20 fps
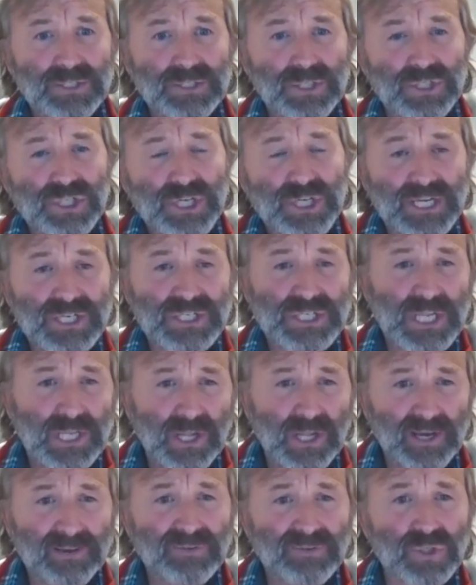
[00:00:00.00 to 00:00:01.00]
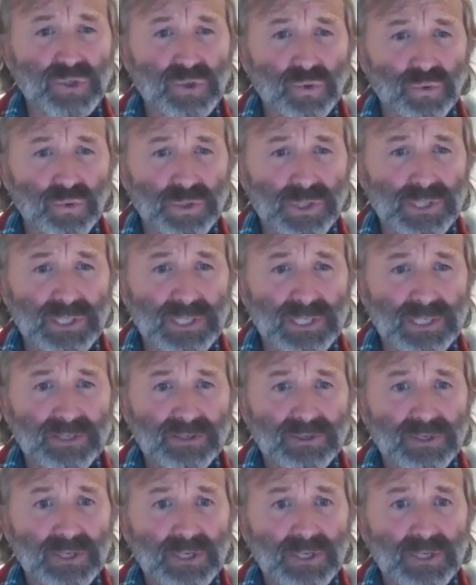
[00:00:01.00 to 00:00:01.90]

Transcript: to change their lives accordingly,